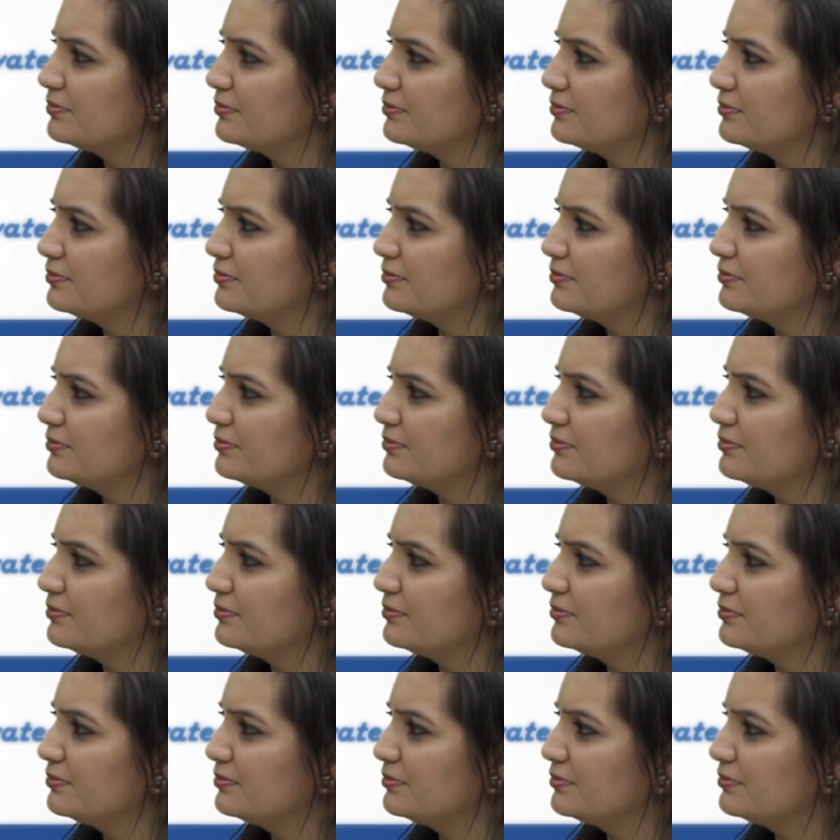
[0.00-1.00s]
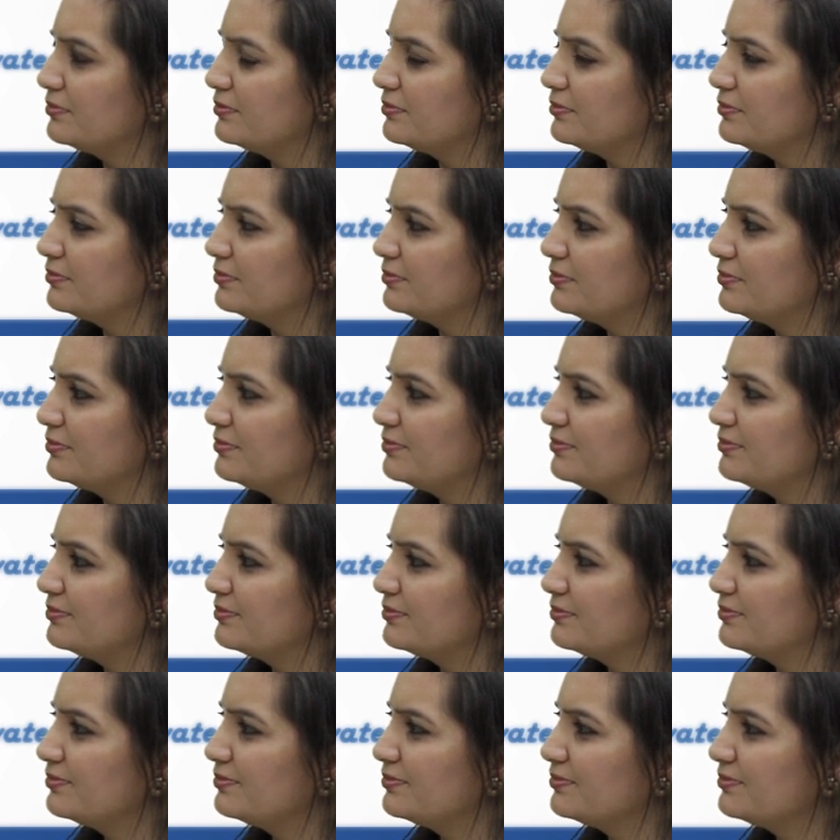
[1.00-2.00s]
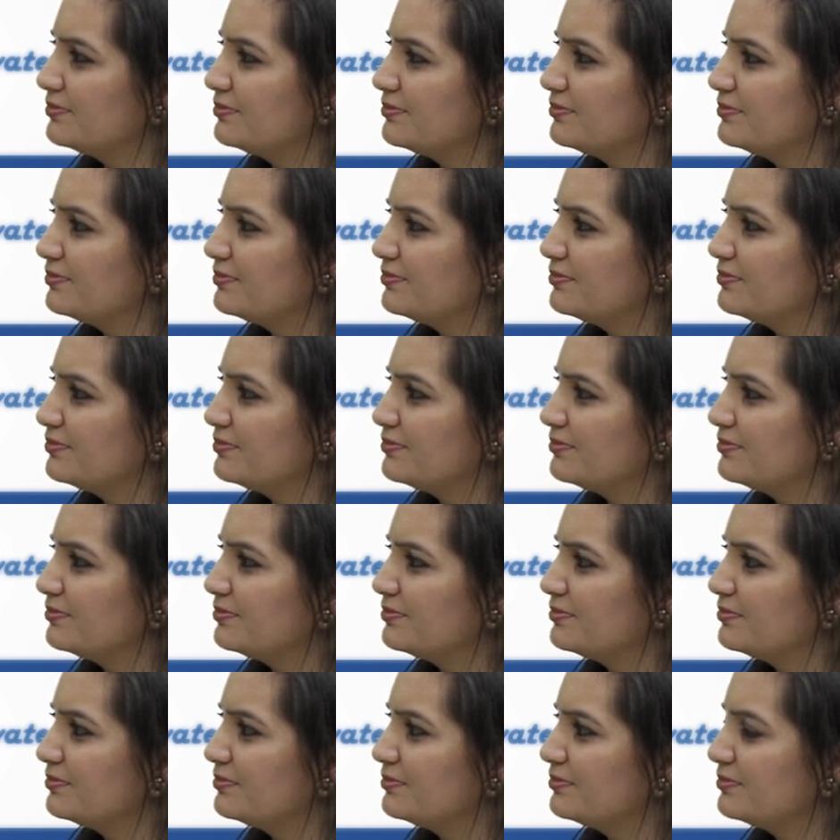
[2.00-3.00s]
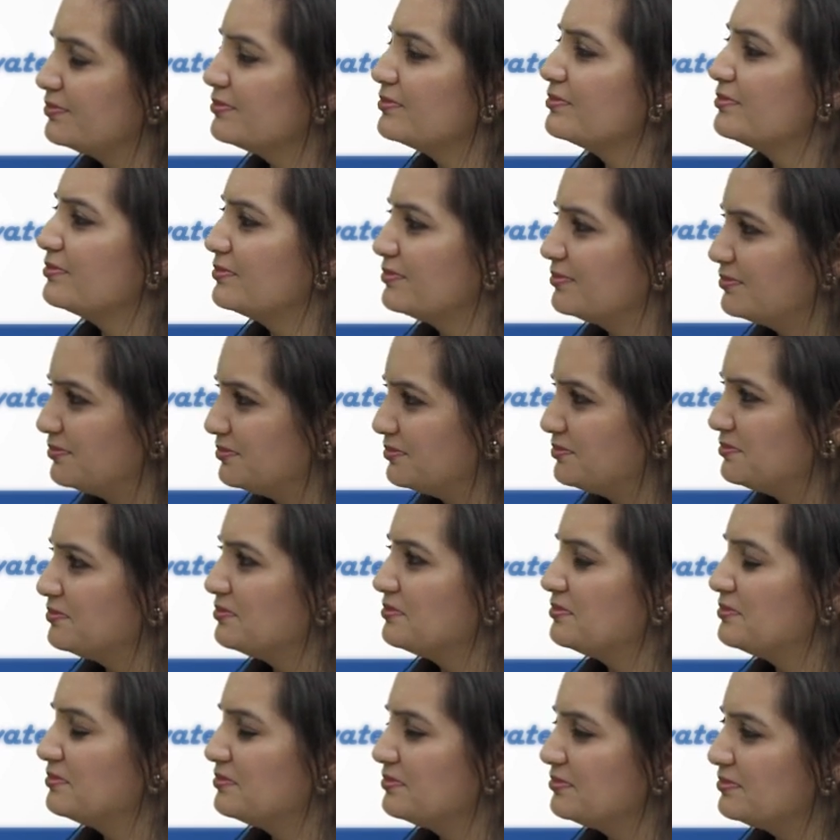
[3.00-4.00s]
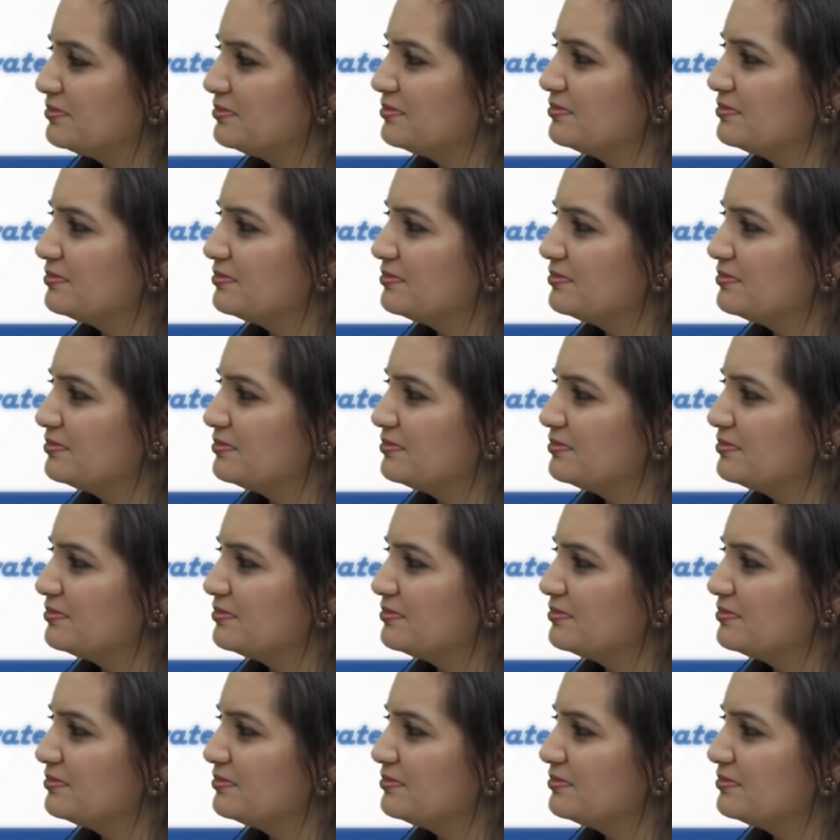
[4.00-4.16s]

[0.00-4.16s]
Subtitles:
The person shown says nothing.